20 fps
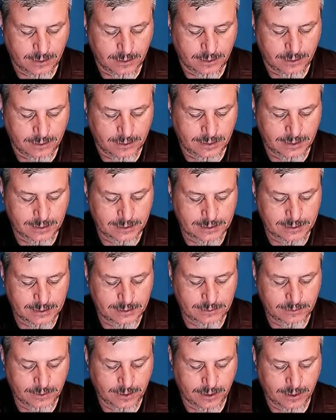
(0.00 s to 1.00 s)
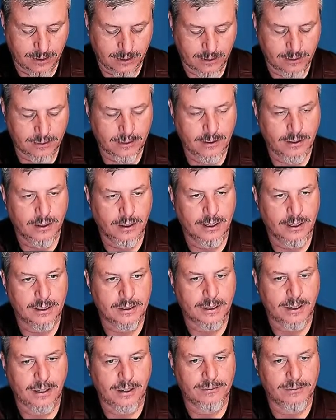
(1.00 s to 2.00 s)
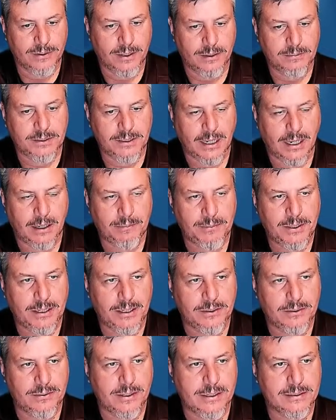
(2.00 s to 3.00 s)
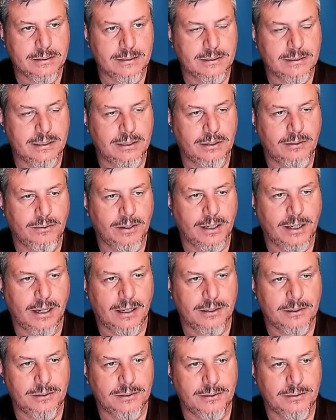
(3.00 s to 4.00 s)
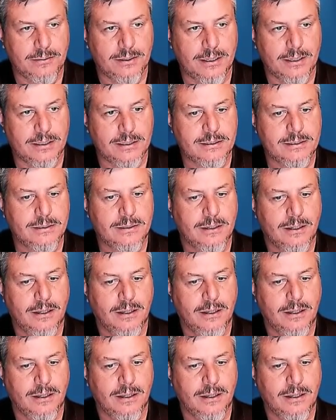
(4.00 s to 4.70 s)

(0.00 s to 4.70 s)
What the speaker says: This is where carving up the IP addresses and knowing how to do this